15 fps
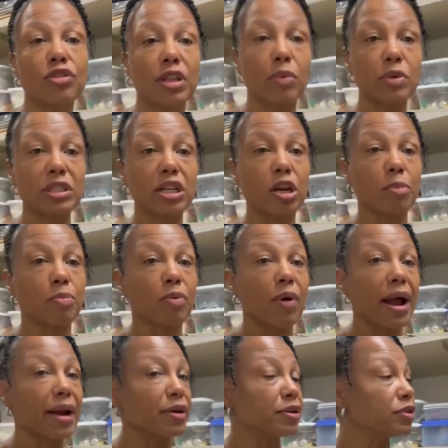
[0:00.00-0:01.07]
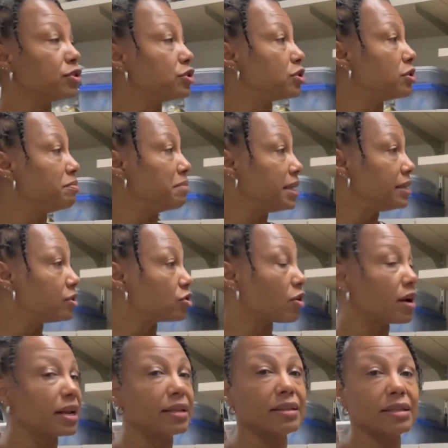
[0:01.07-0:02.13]
that was here prior to me
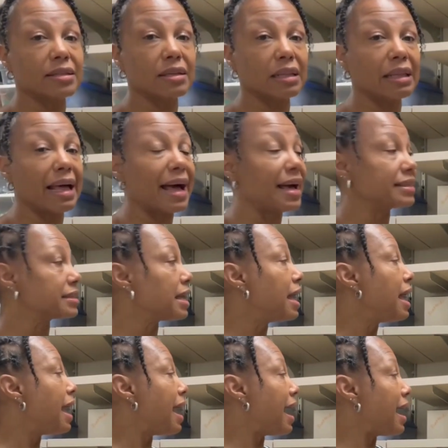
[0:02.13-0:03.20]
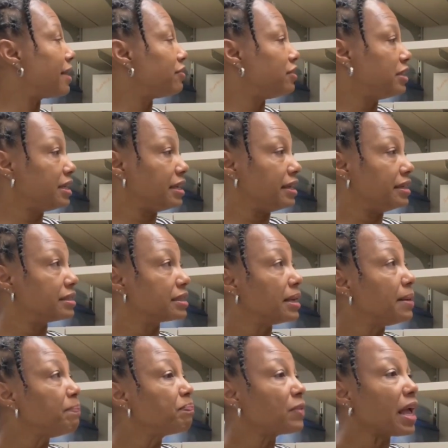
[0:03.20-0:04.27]
starting this class had these.
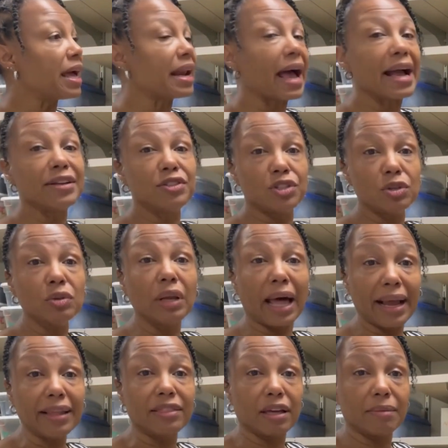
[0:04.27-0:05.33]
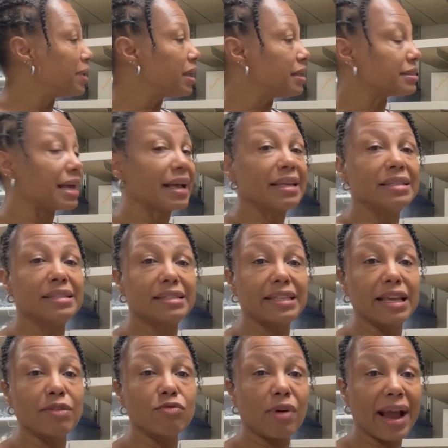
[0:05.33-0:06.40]
And I do like them because I can
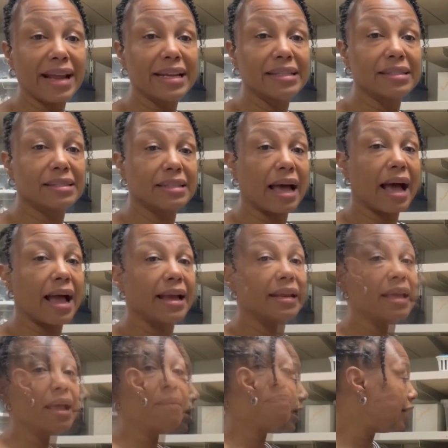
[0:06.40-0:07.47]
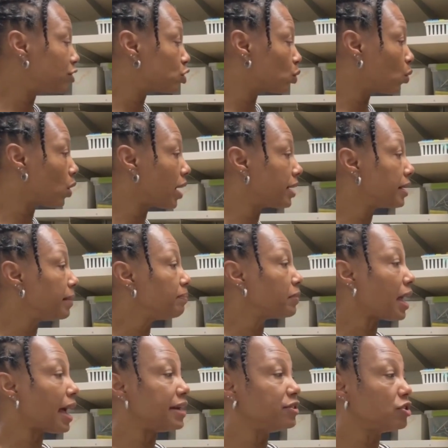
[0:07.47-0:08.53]
see right inside each one.
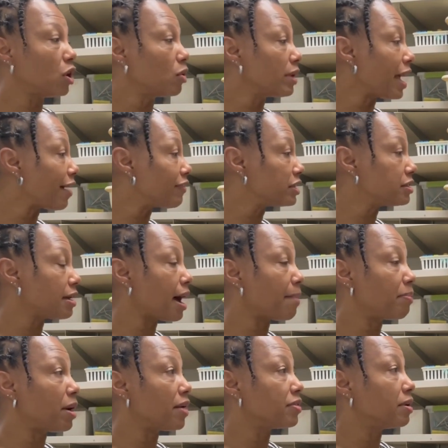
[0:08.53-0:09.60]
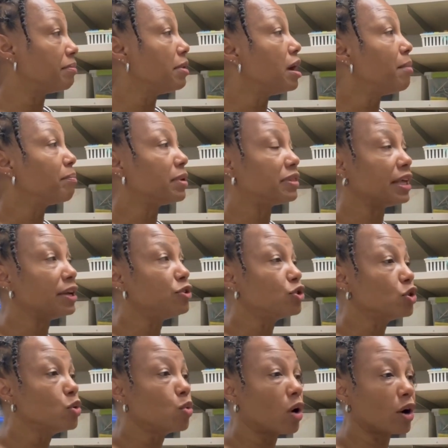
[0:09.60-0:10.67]
I don't have a top on them, but they
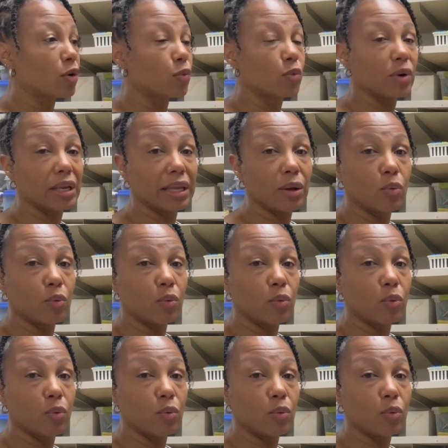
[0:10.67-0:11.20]
do work really